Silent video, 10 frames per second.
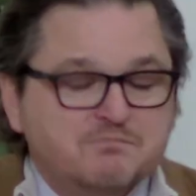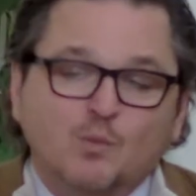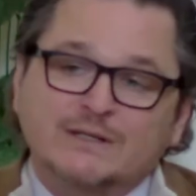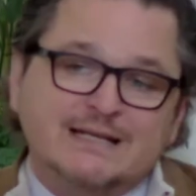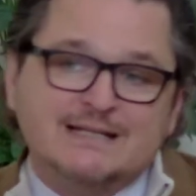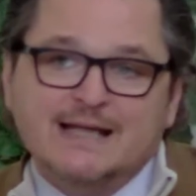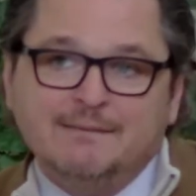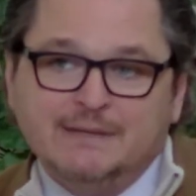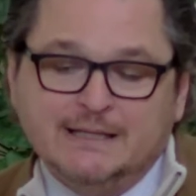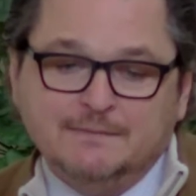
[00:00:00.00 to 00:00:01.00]
What doesn't
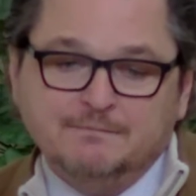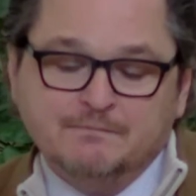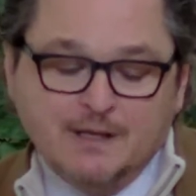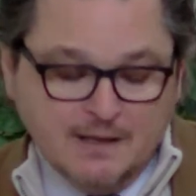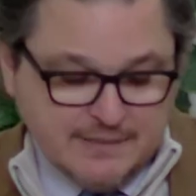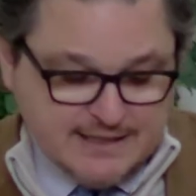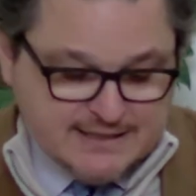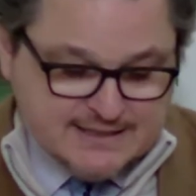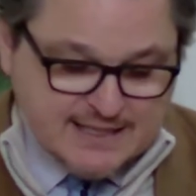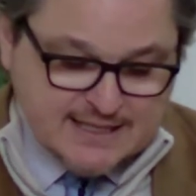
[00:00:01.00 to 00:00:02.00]
that mean? Because
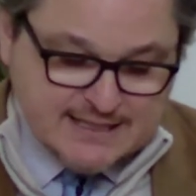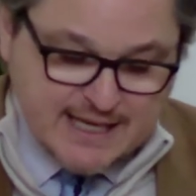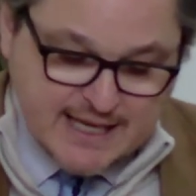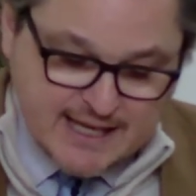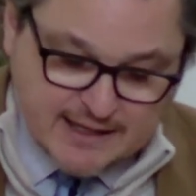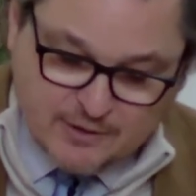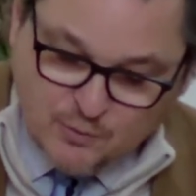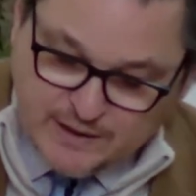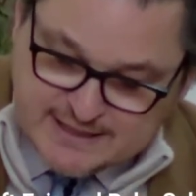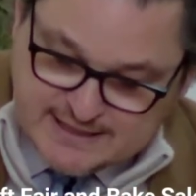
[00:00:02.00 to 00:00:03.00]
he says,
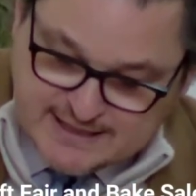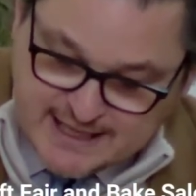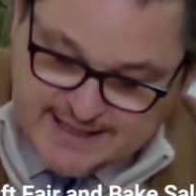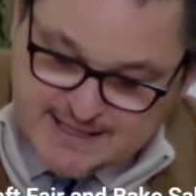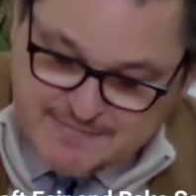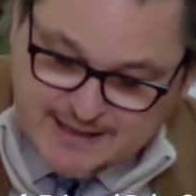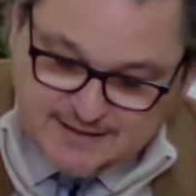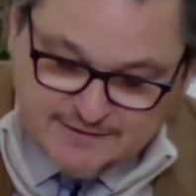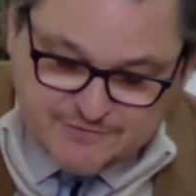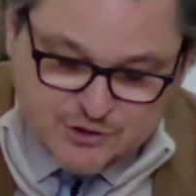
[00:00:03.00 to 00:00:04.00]
what does he say? He may
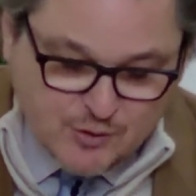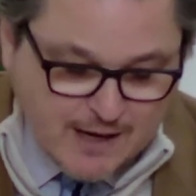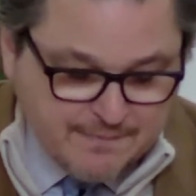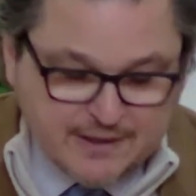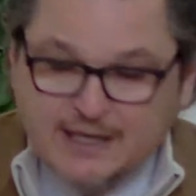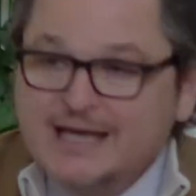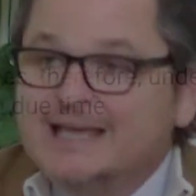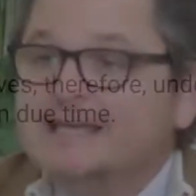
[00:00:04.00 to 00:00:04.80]
lift you up